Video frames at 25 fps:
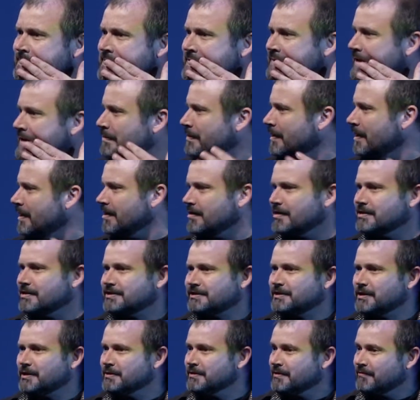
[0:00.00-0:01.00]
So where are the
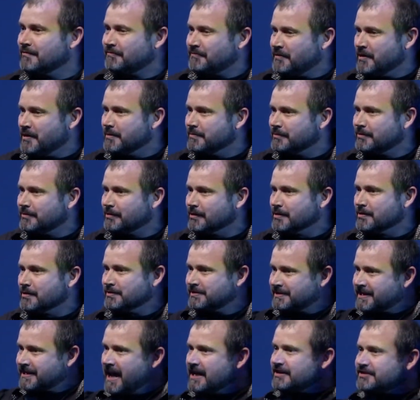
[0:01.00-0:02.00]
student film
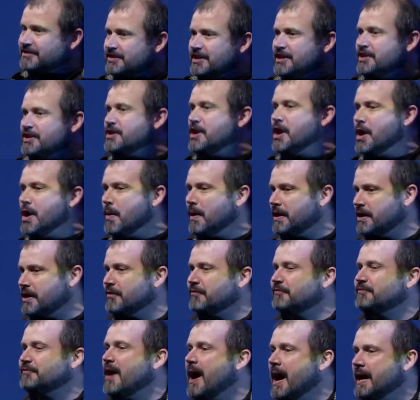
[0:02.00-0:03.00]
crews catching you at your
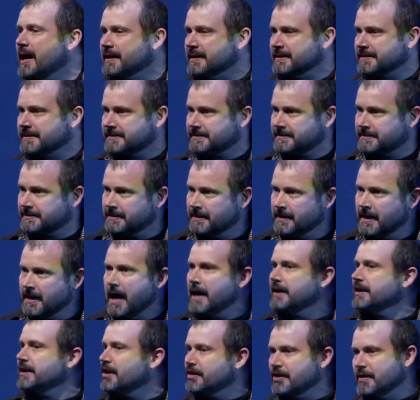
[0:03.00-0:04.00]
finest?
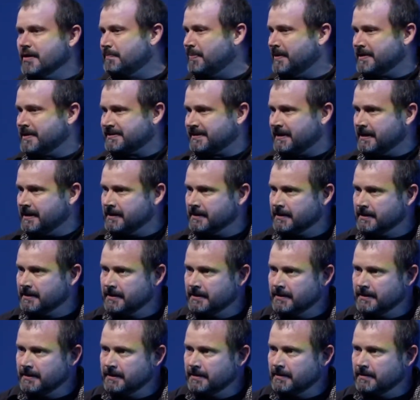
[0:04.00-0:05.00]
I know you're busy.
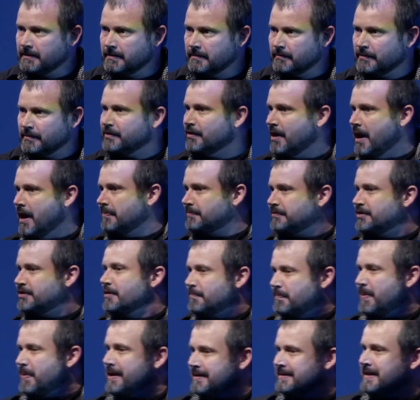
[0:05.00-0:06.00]
When you're up to your
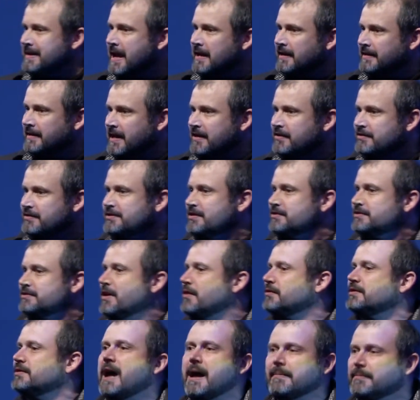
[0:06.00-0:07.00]
butt in alligators, there's no
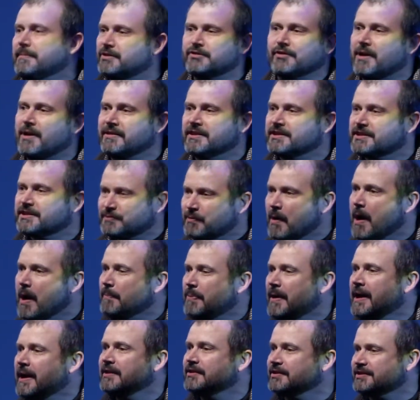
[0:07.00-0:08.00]
time to drain the
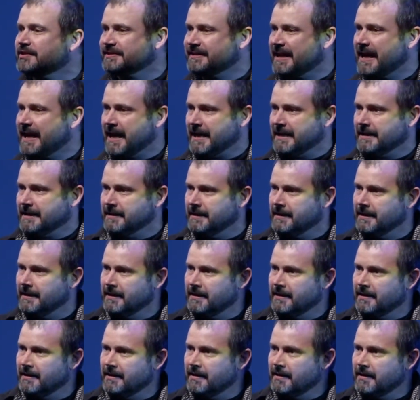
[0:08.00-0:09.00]
swamp. I understand.
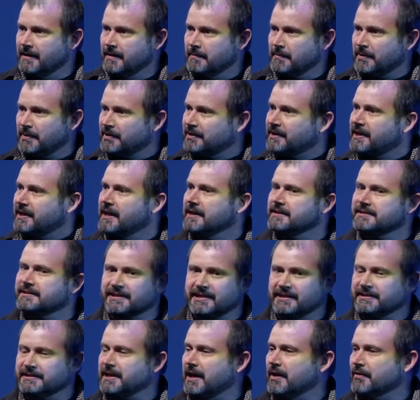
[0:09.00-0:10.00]
But the kids
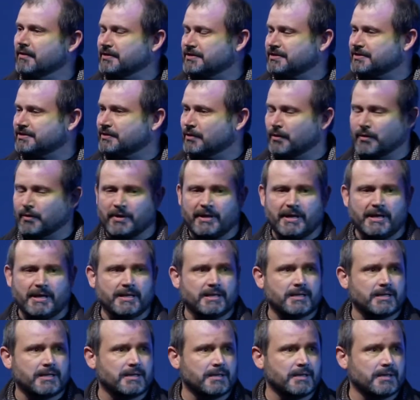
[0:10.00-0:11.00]
can tell the story,
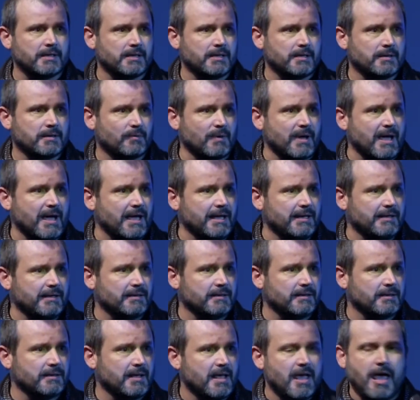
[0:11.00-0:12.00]
right?
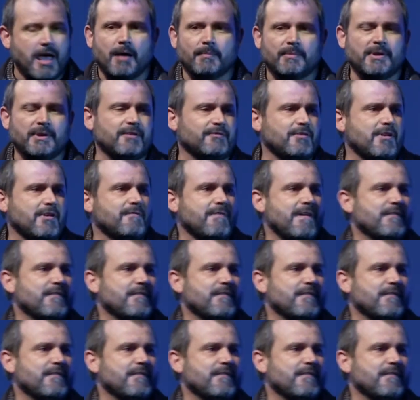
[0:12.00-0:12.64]
How many of you have